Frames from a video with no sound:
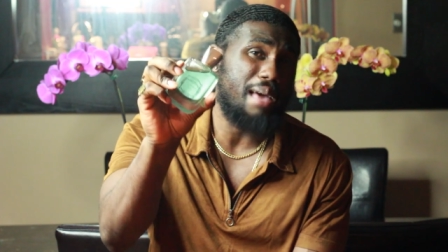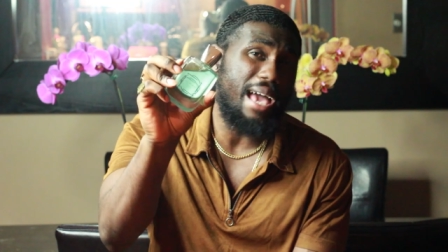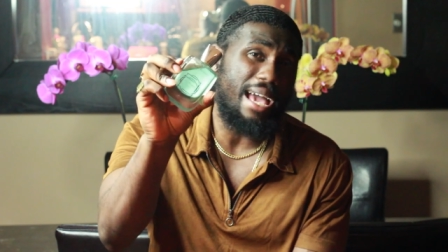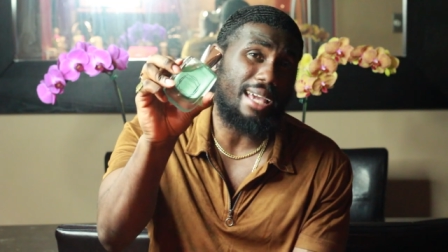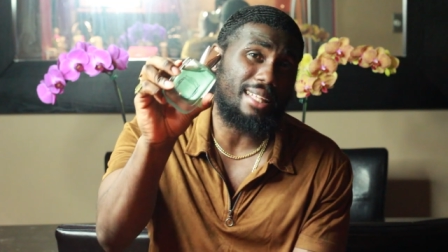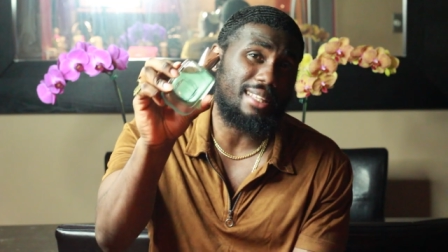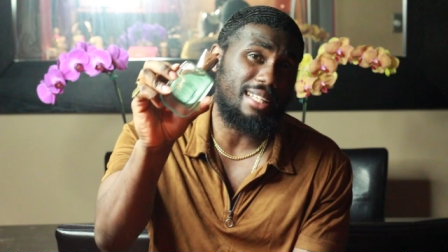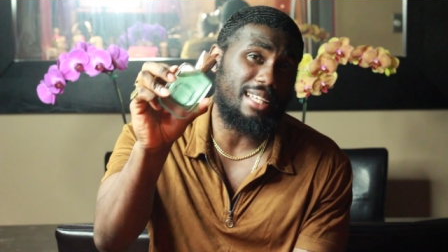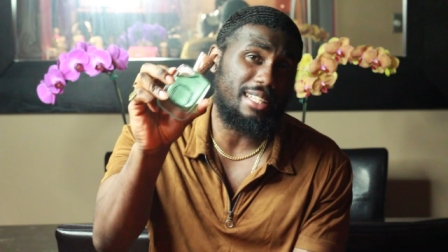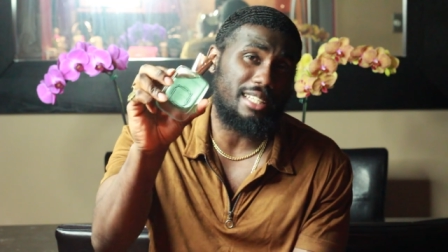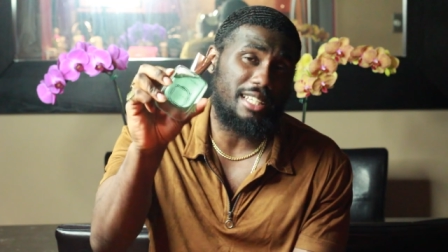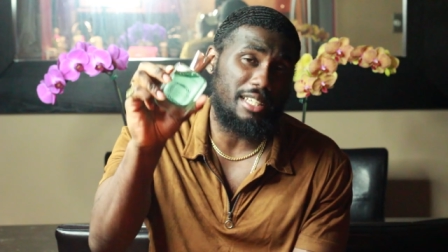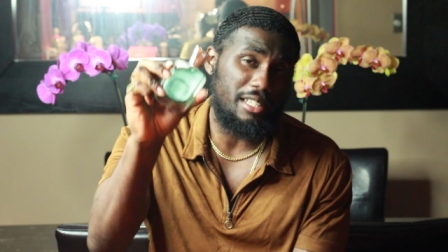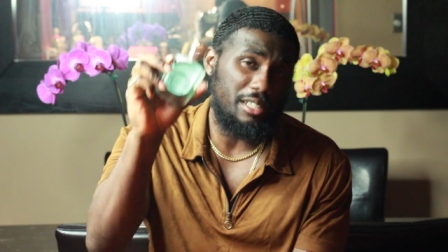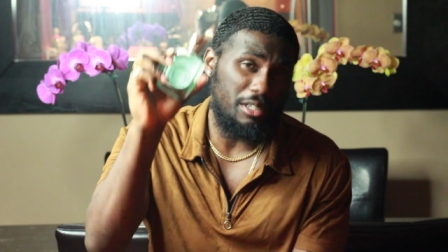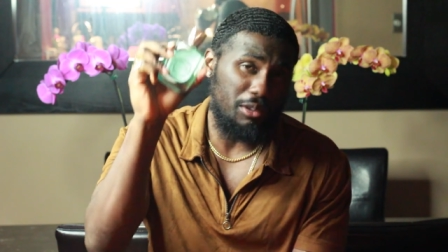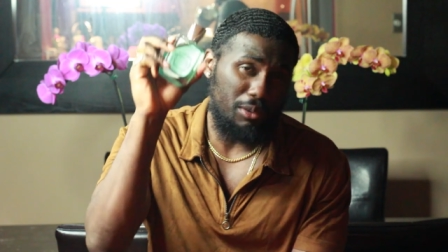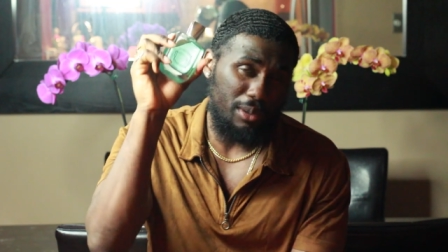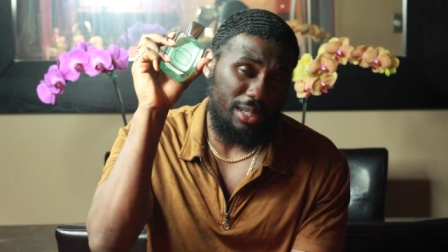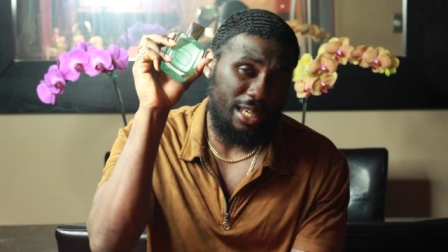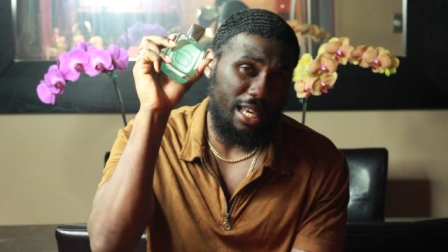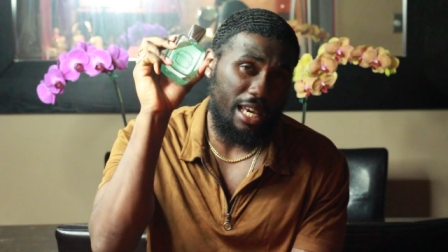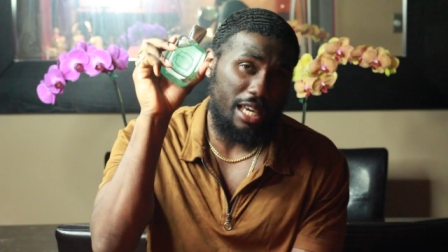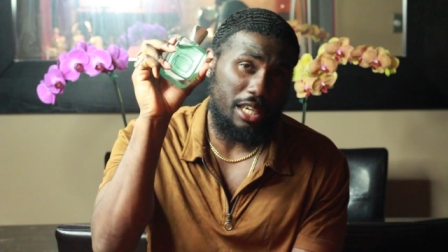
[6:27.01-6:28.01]
magnet and it
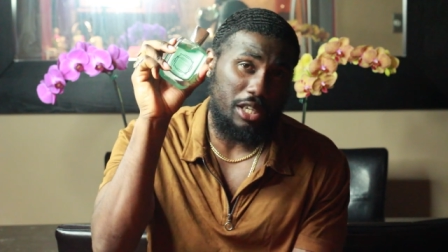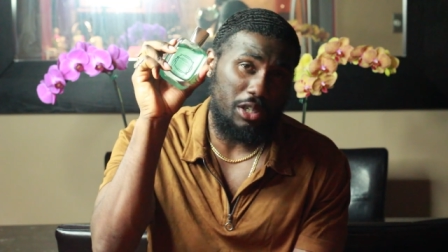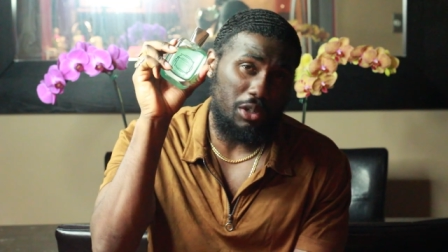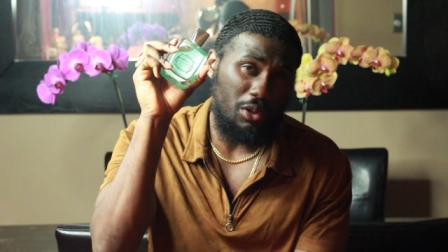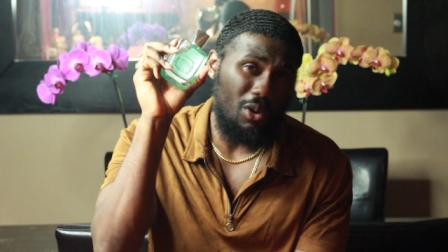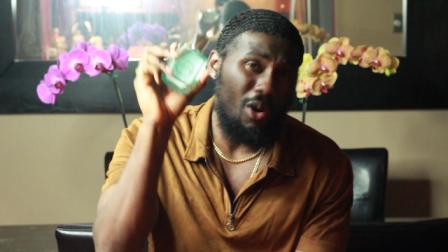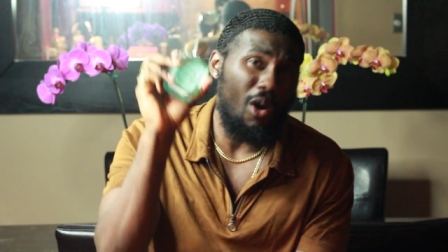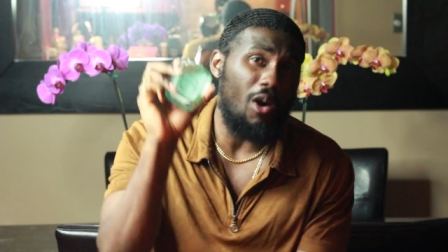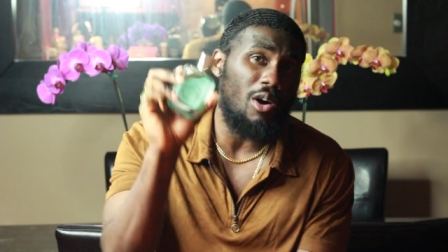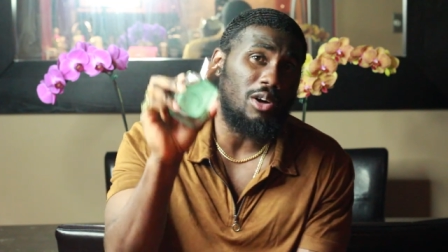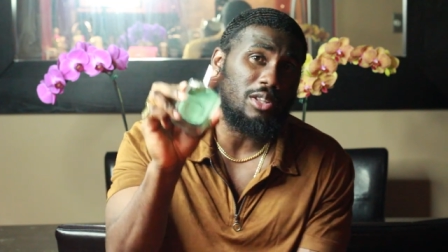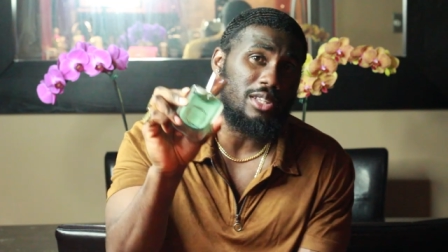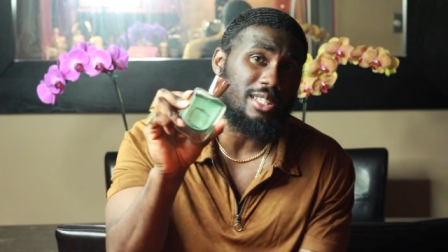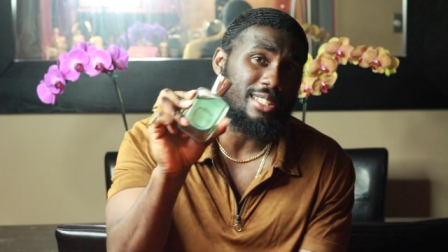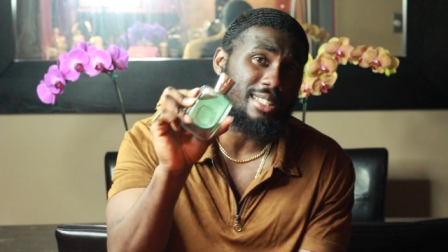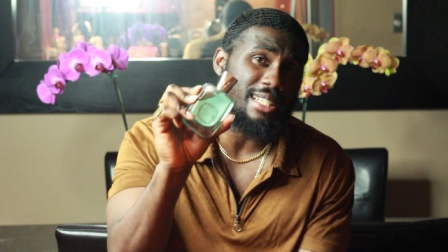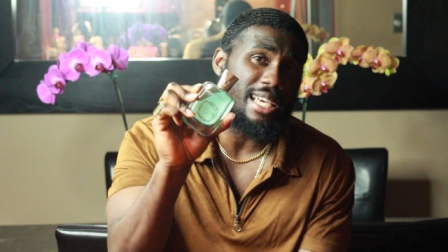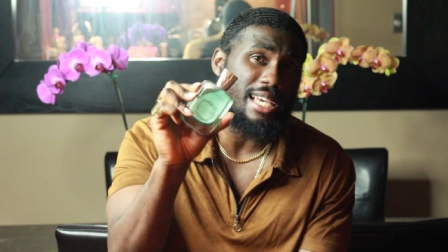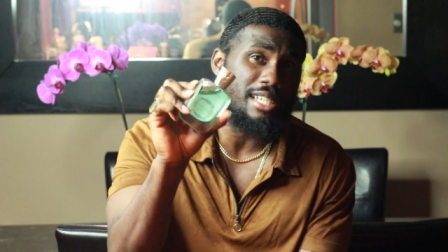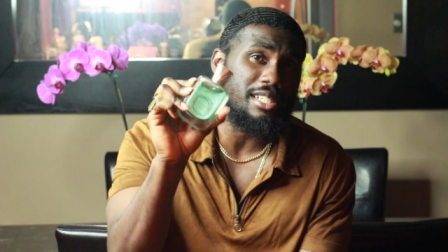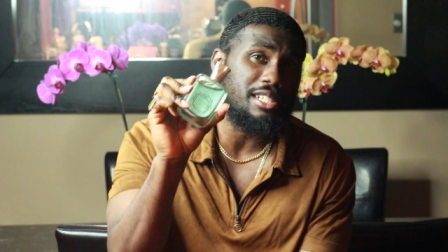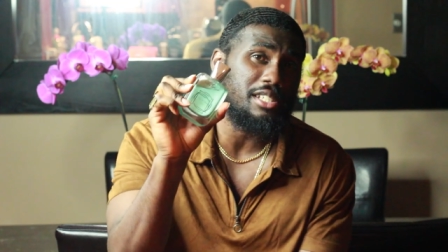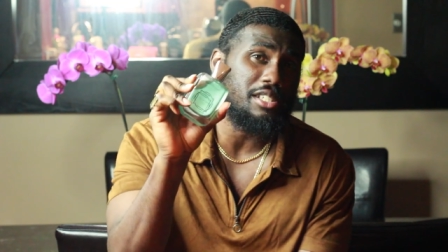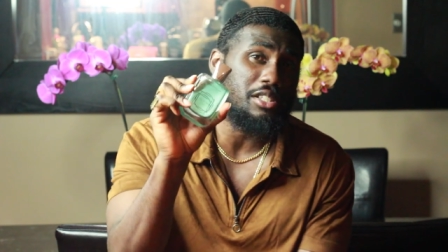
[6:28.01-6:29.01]
will get you all the
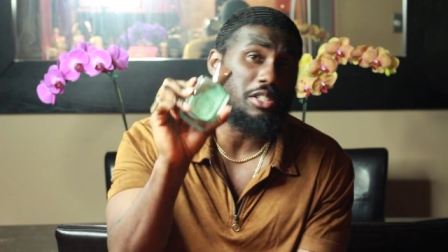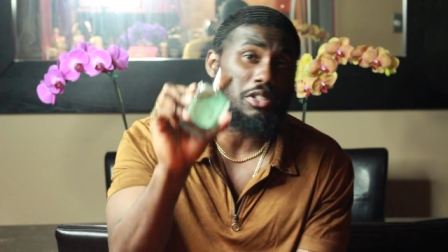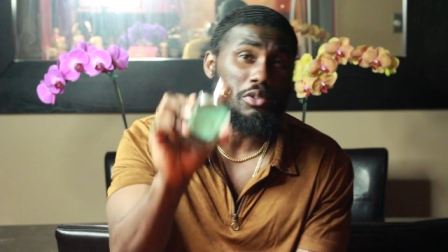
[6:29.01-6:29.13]
attention